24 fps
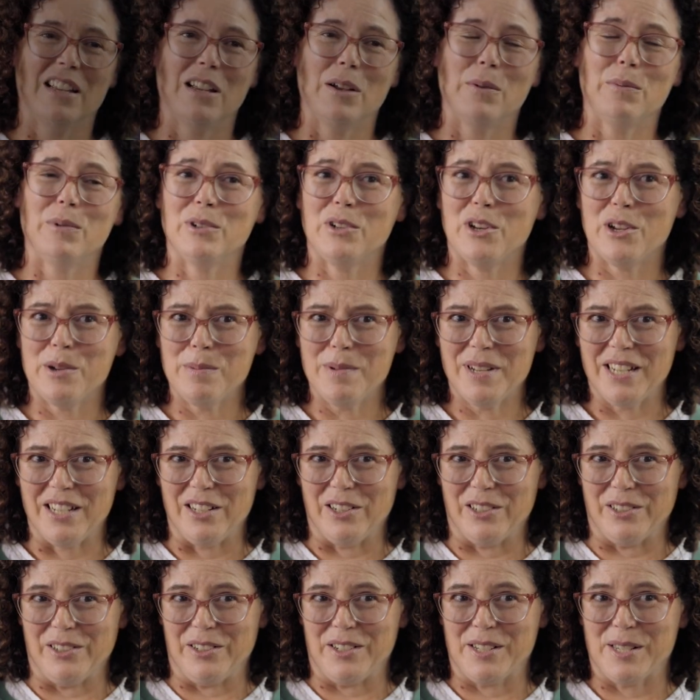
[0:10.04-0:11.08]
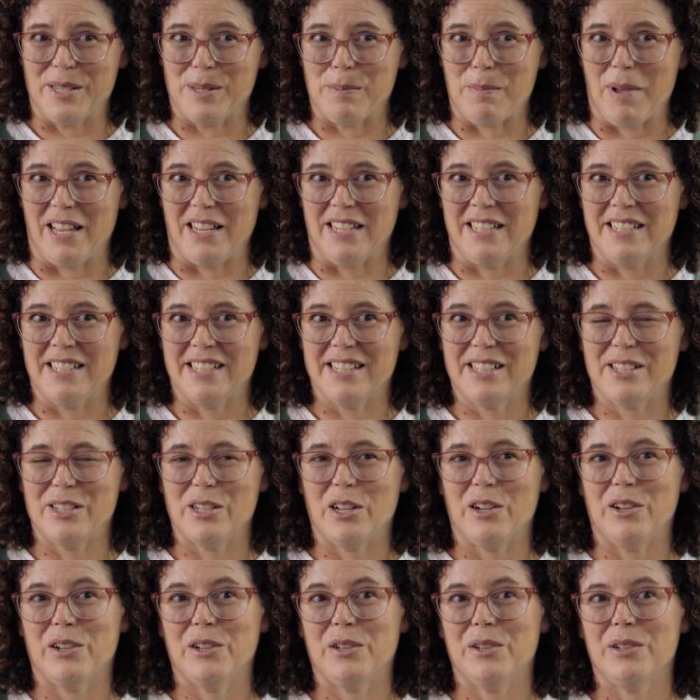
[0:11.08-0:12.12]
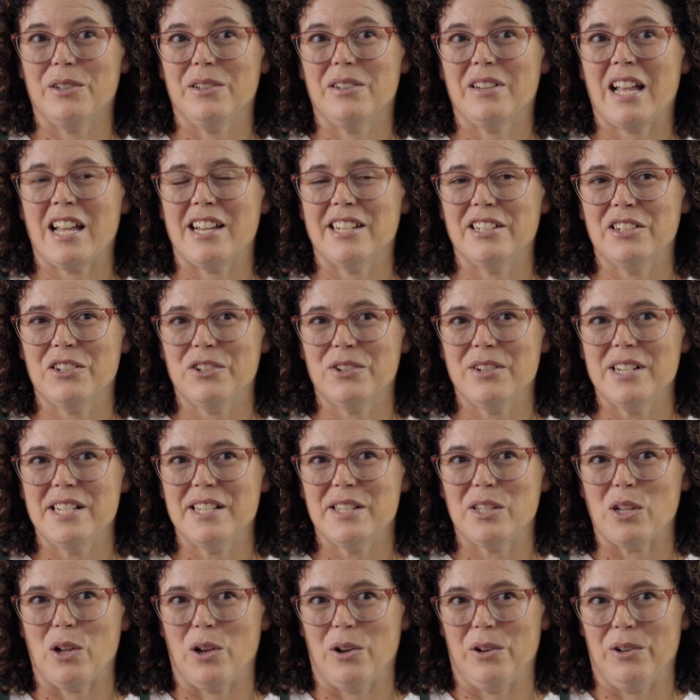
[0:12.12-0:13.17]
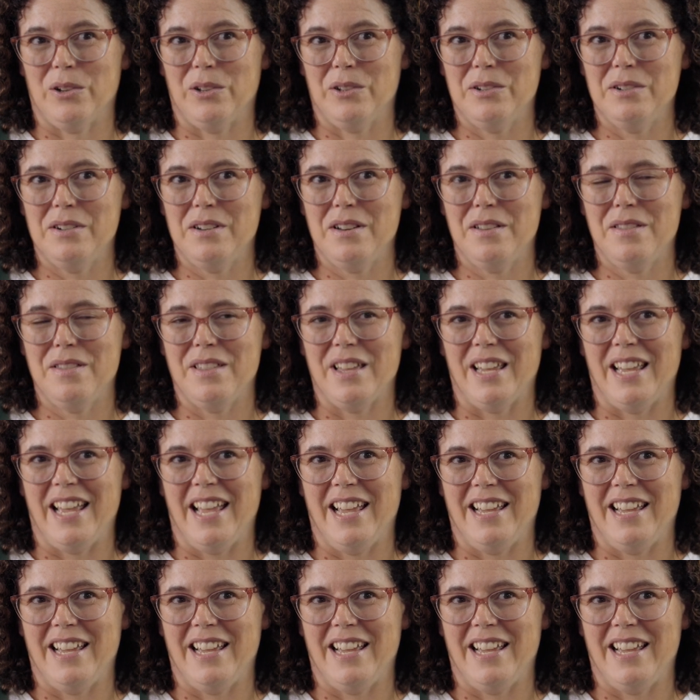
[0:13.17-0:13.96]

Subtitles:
Well, nobody owns space. So countries own the